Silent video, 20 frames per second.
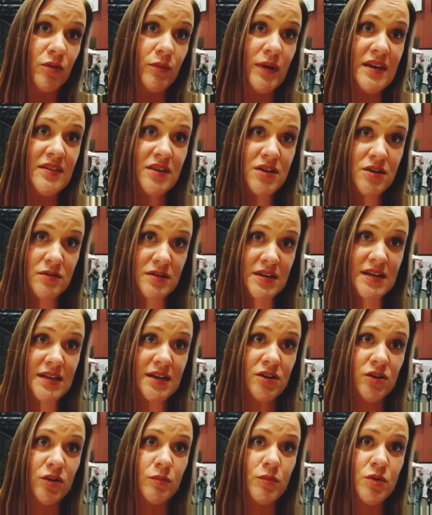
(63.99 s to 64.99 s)
the way that you need
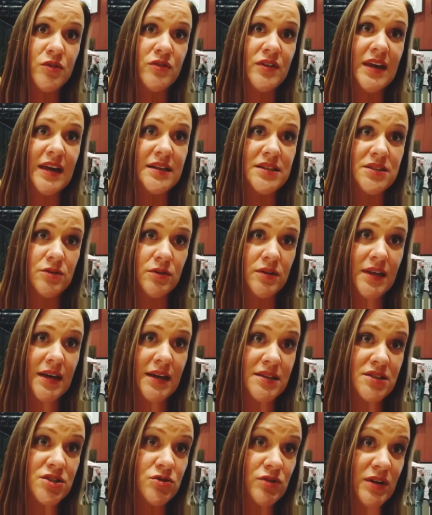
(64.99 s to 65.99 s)
it or moving it to the
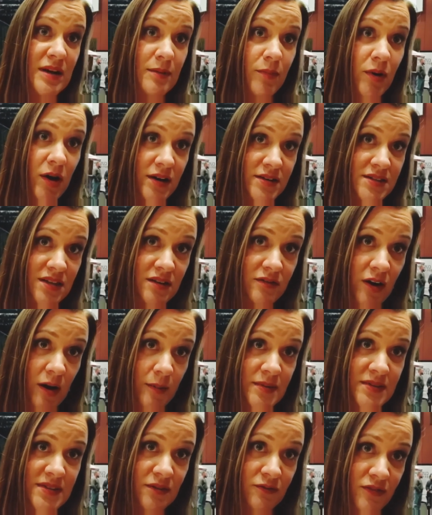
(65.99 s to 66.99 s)
extreme positive
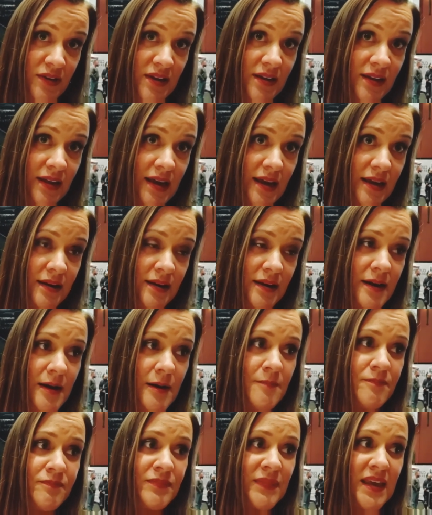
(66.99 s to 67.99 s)
opposite feeling,
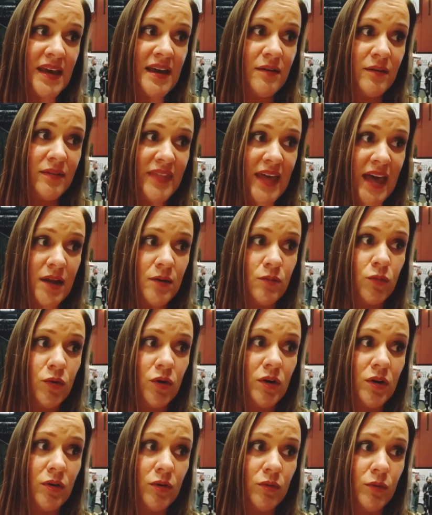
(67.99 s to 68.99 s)
it then
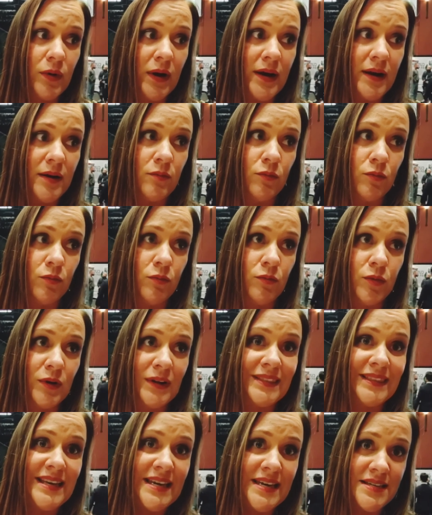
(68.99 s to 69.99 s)
will
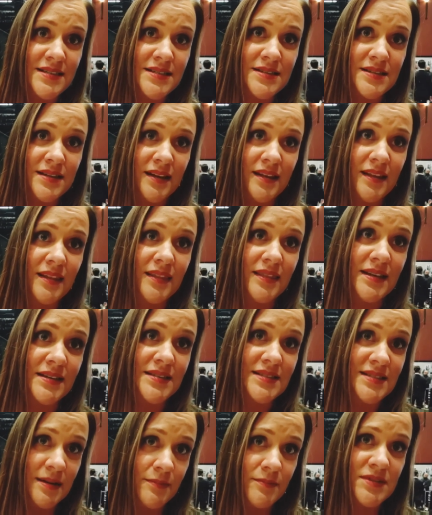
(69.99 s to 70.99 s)
release the
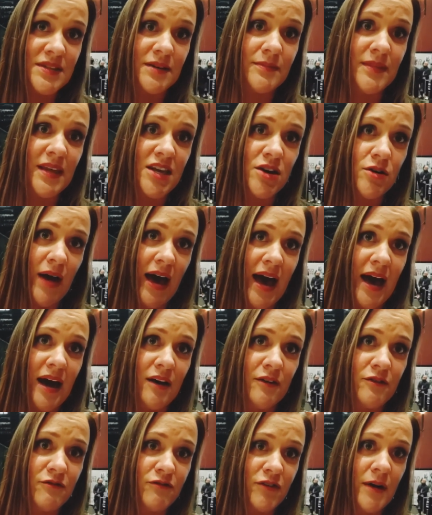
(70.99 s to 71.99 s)
symptom that you
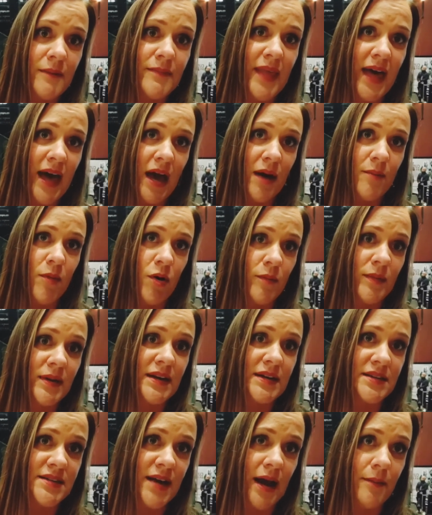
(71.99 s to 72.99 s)
have from that moment
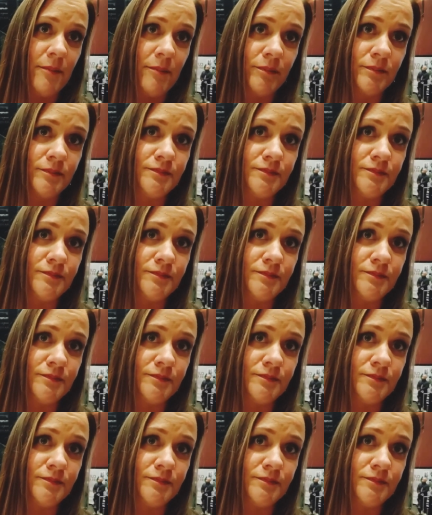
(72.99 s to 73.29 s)
in time.